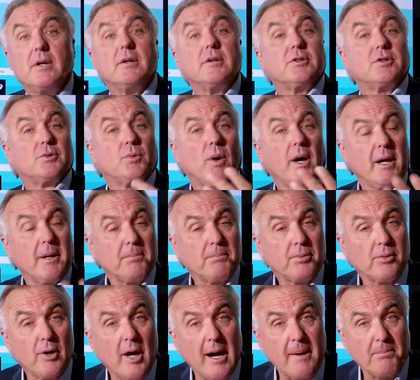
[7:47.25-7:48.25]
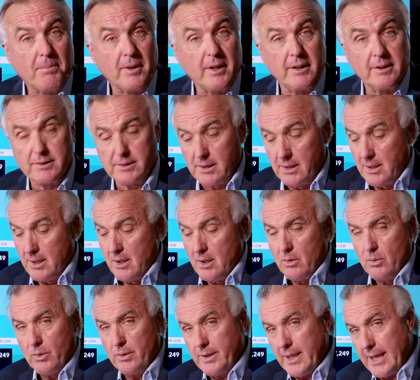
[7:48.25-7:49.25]
Swire Properties,
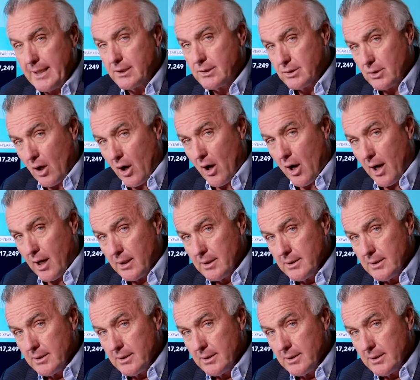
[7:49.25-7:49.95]
when they saw